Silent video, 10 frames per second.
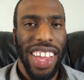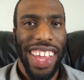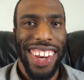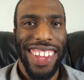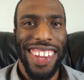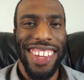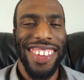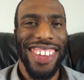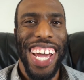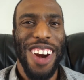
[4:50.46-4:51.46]
then he
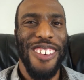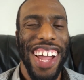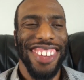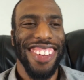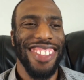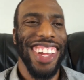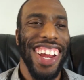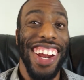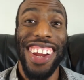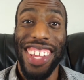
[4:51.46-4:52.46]
just kind of writes up
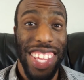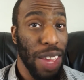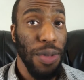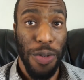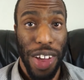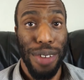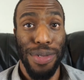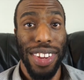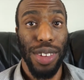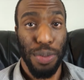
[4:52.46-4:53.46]
there, give me 5
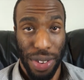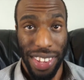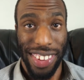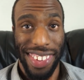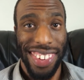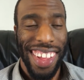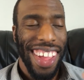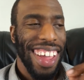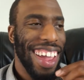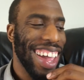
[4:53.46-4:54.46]
minutes, please.
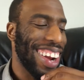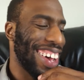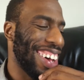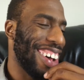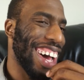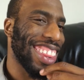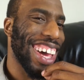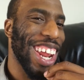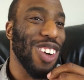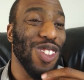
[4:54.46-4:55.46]
And I
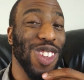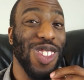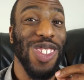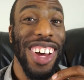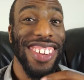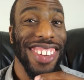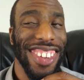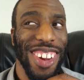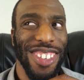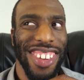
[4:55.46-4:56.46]
thought that was such a
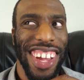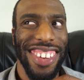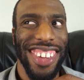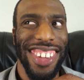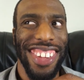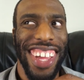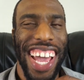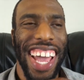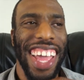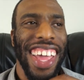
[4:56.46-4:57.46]
subtle touch, because the
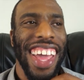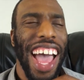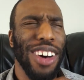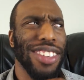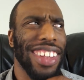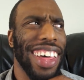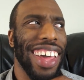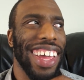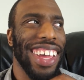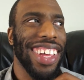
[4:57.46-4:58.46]
guy, I was
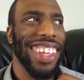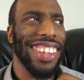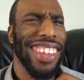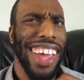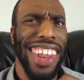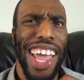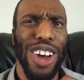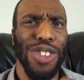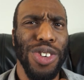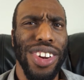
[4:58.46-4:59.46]
like, is that the
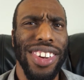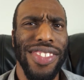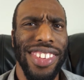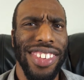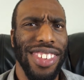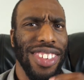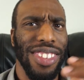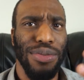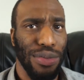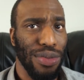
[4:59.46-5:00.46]
Hal Jordan of
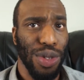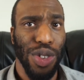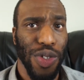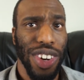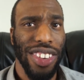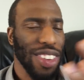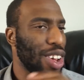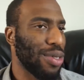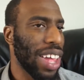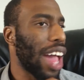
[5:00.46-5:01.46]
this universe? You
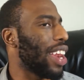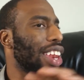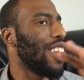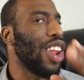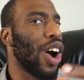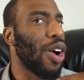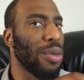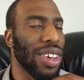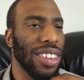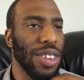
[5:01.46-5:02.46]
know what I'm saying? I didn't know,
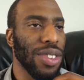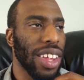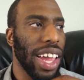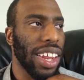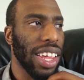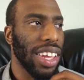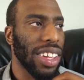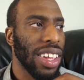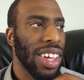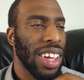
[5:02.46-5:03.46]
because he was
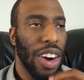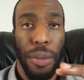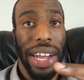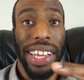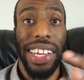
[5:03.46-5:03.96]
like oh my